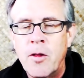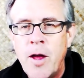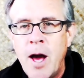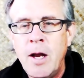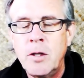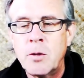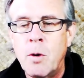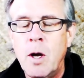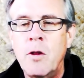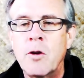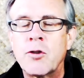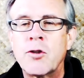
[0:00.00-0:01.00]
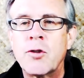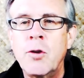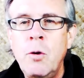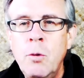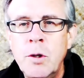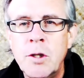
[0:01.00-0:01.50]
That is why they're
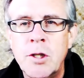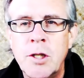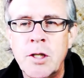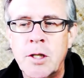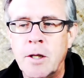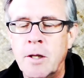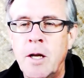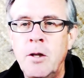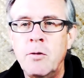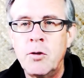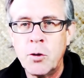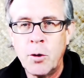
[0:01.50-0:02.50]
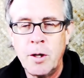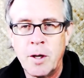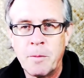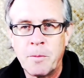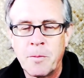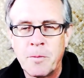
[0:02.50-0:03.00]
so insistent that you join
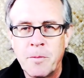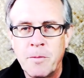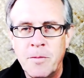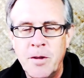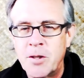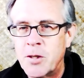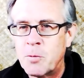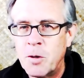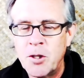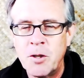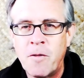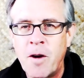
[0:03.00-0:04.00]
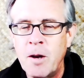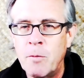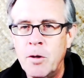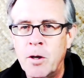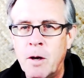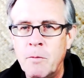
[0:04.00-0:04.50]
them. This is what you
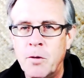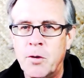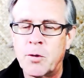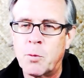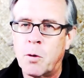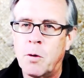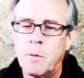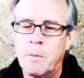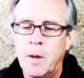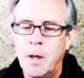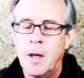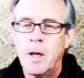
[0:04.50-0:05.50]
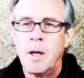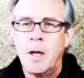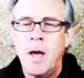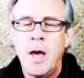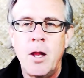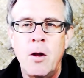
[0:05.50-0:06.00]
find when you come to this world
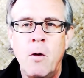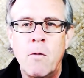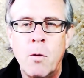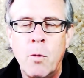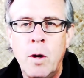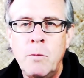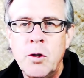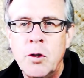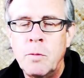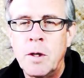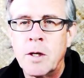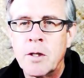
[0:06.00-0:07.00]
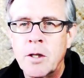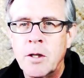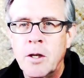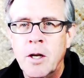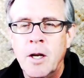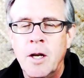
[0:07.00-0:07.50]
and it overwhelms you because
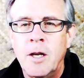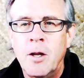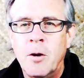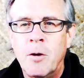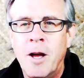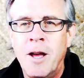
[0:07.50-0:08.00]
the, you know,